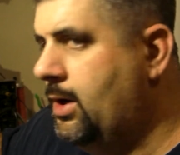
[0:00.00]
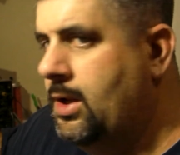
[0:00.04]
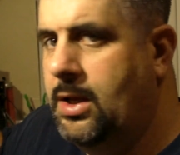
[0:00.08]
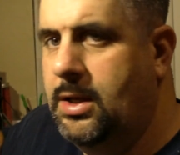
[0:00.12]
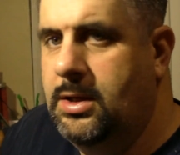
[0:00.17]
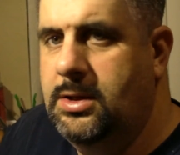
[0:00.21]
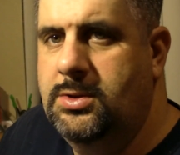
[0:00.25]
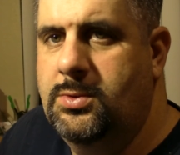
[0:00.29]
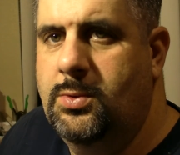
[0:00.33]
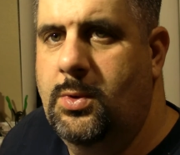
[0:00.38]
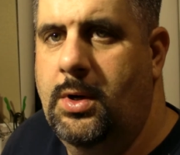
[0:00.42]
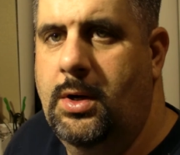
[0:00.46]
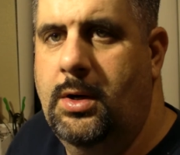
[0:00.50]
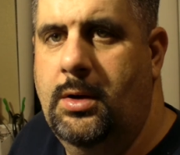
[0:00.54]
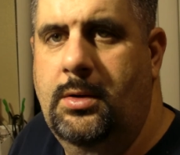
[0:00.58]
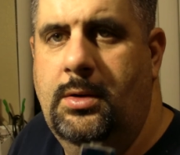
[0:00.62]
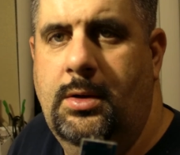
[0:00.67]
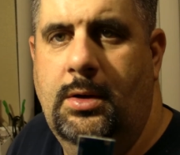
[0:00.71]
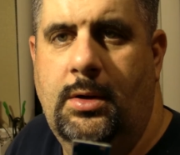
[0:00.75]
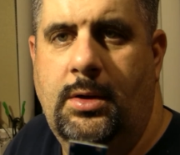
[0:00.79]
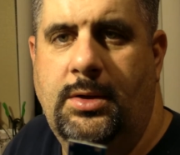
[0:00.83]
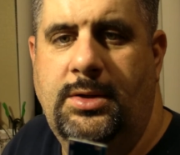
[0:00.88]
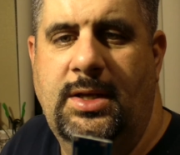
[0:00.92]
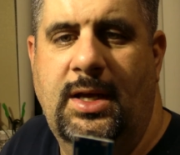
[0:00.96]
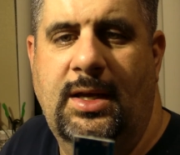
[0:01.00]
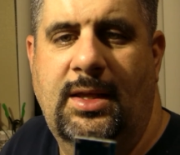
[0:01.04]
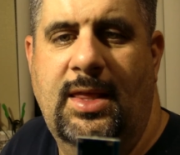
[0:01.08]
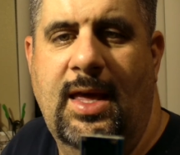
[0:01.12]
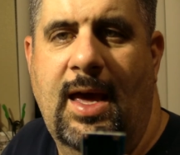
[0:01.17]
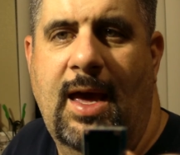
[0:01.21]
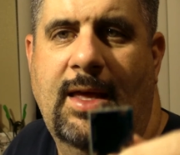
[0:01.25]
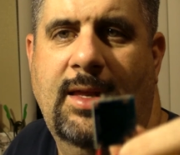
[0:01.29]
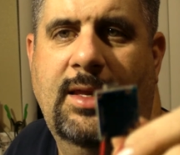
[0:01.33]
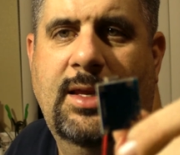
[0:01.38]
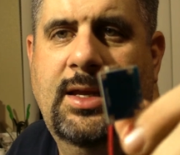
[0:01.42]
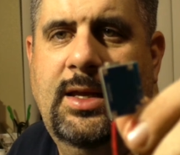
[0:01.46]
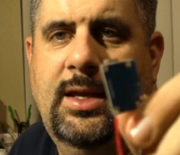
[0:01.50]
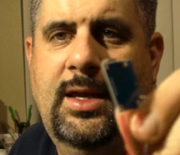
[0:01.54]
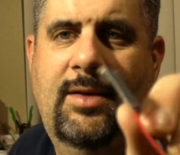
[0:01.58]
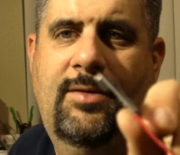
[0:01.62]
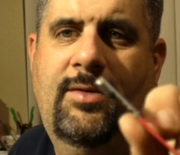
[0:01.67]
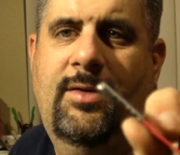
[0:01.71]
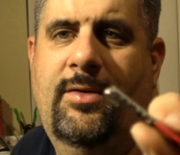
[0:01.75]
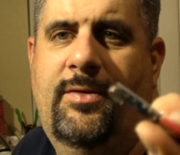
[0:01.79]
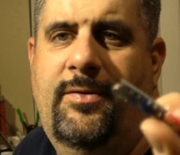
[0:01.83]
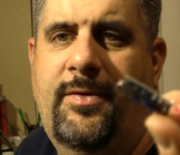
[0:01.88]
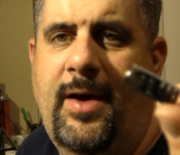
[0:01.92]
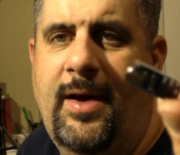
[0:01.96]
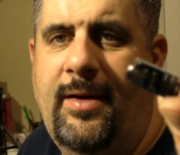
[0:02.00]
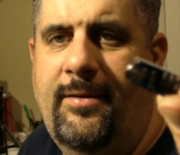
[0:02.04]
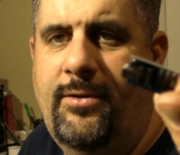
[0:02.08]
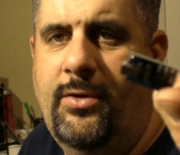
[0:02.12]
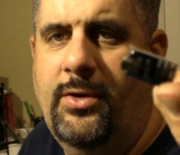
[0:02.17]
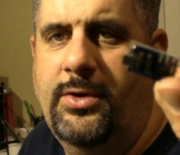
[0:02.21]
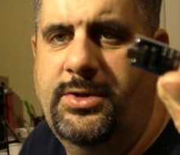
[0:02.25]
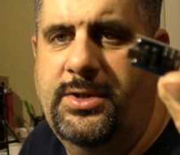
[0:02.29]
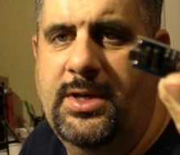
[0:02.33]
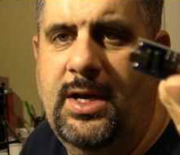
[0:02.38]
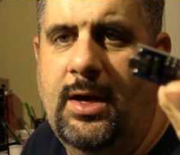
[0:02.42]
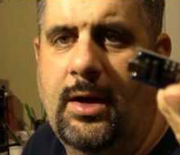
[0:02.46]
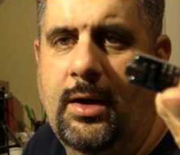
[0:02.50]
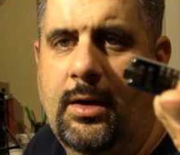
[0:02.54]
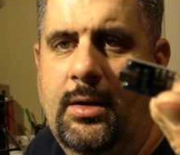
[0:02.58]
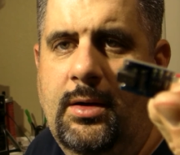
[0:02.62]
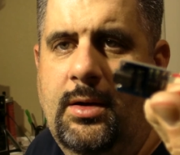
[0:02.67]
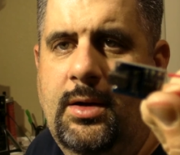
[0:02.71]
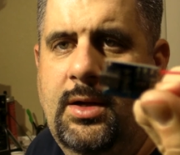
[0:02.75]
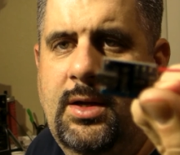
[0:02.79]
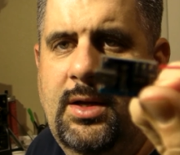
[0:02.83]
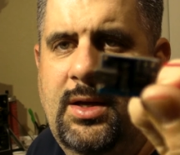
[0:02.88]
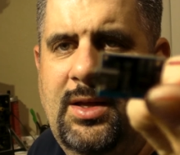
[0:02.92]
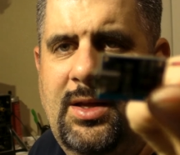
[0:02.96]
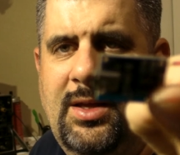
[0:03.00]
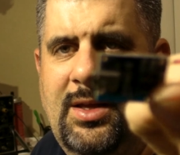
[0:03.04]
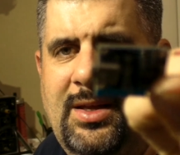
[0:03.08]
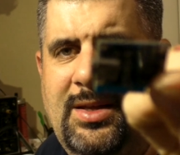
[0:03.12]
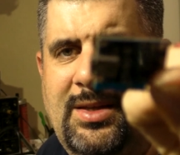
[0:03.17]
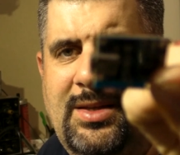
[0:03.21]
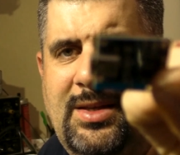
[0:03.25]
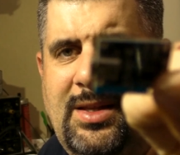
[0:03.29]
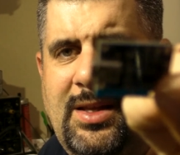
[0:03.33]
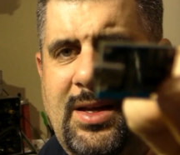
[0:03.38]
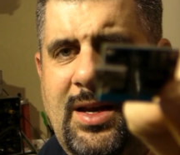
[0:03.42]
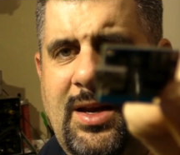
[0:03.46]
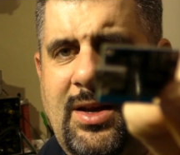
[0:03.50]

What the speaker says: it is, where it'll take that and then give you 5 volts out. Look